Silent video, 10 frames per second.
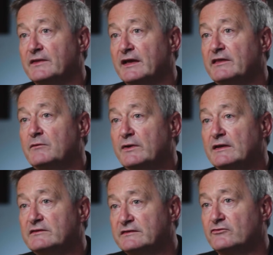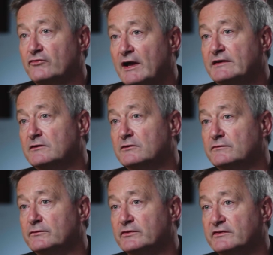and then we try to look
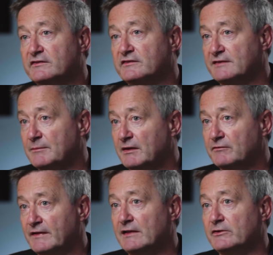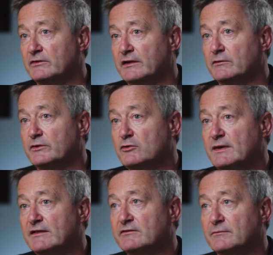for systemic failure there, which
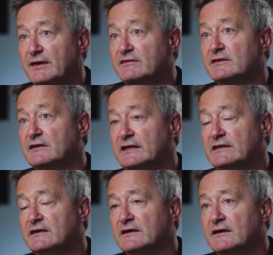means that basically